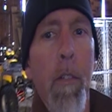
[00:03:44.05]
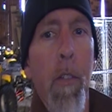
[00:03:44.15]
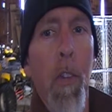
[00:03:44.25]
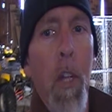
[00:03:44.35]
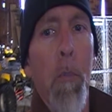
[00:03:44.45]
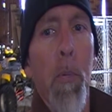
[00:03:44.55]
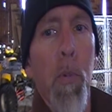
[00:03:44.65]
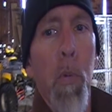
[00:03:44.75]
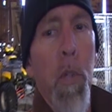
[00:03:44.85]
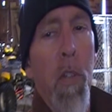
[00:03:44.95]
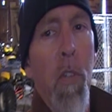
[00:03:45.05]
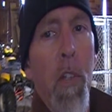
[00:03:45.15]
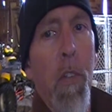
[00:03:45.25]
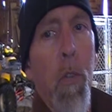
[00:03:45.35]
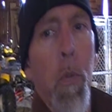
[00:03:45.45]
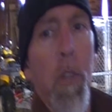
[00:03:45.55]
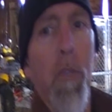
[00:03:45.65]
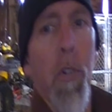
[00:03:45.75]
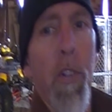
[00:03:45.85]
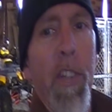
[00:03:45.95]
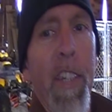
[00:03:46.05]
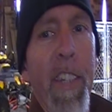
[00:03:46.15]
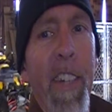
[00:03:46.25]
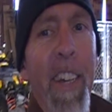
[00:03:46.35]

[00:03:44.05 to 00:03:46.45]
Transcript: It's April 26, 2014.